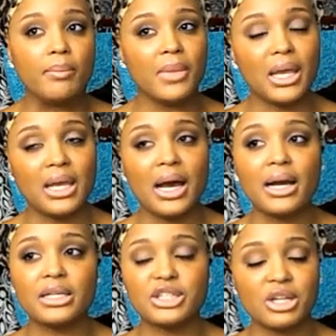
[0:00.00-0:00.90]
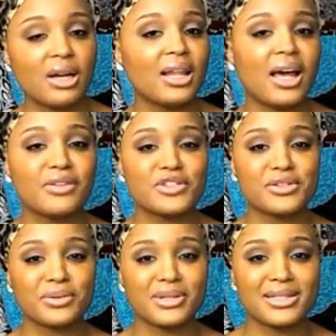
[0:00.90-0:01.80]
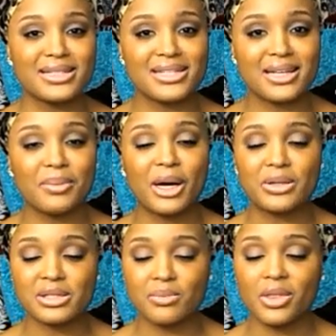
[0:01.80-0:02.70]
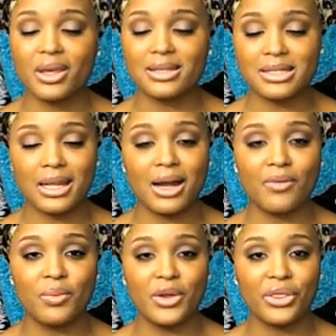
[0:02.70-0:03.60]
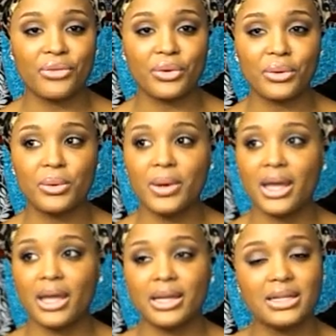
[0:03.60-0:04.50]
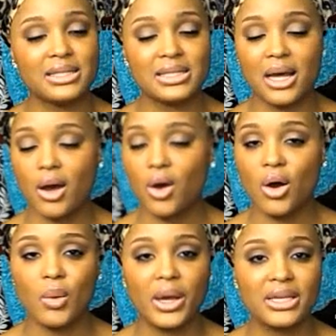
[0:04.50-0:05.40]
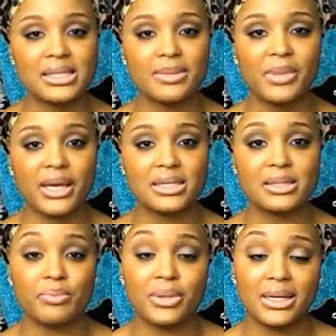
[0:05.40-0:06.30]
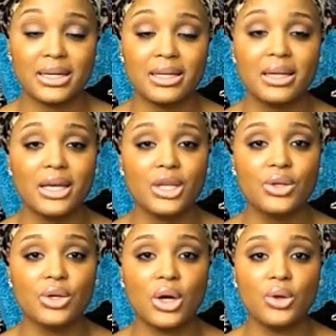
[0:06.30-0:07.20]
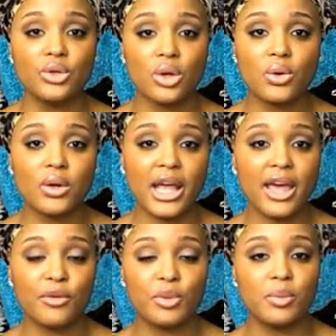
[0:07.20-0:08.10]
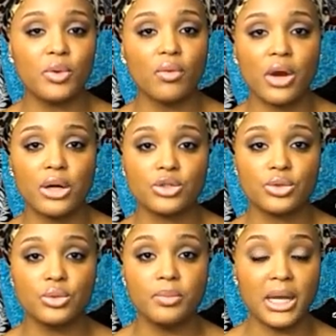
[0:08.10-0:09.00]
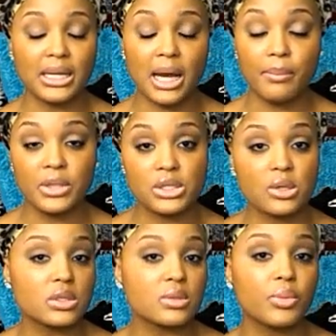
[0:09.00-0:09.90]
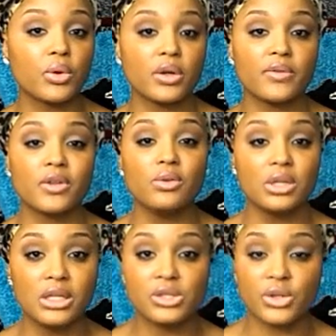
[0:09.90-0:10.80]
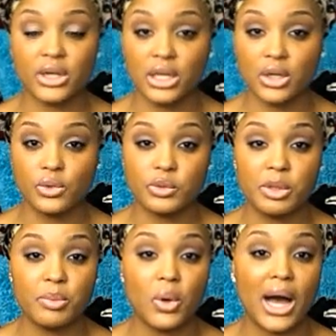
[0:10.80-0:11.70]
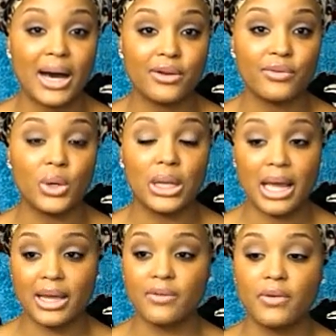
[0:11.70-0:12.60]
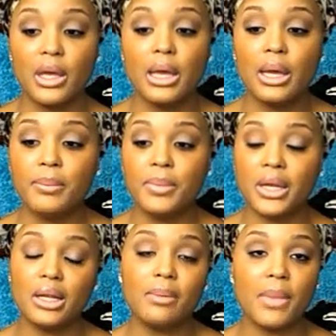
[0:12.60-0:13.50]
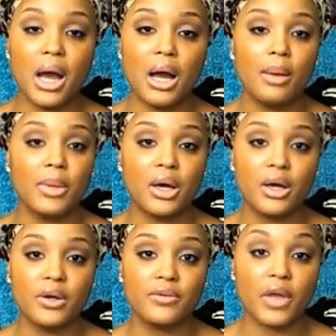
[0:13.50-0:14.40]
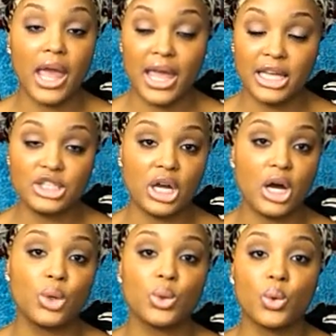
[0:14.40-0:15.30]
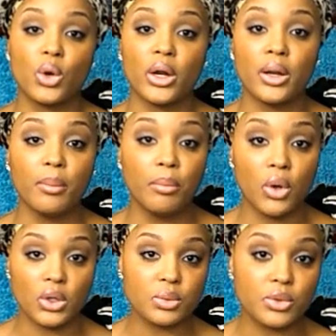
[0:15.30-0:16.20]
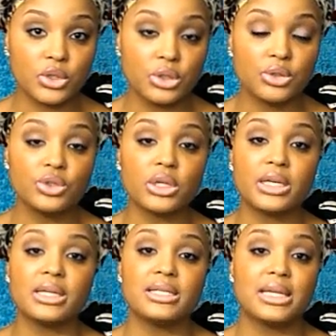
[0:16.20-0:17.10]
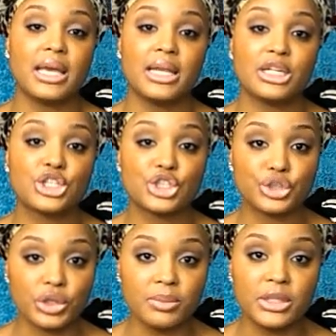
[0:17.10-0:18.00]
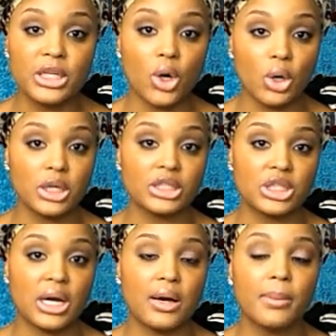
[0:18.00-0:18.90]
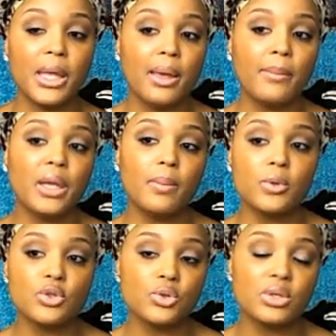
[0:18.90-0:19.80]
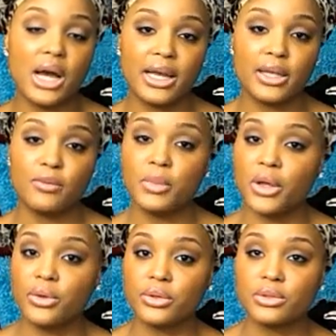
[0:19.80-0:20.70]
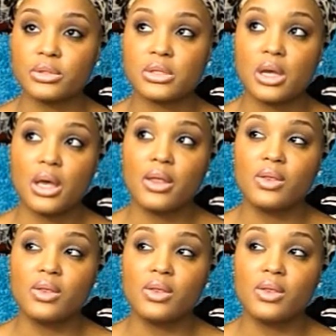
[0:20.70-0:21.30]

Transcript: me i can share a lot of stories about some things that i've went through and it's not always the best but you know you're going to have people around you who may not be so supportive and you need to start getting those people out of your life being a mom of a child or multiple children is an extremely hard job. People do not give mothers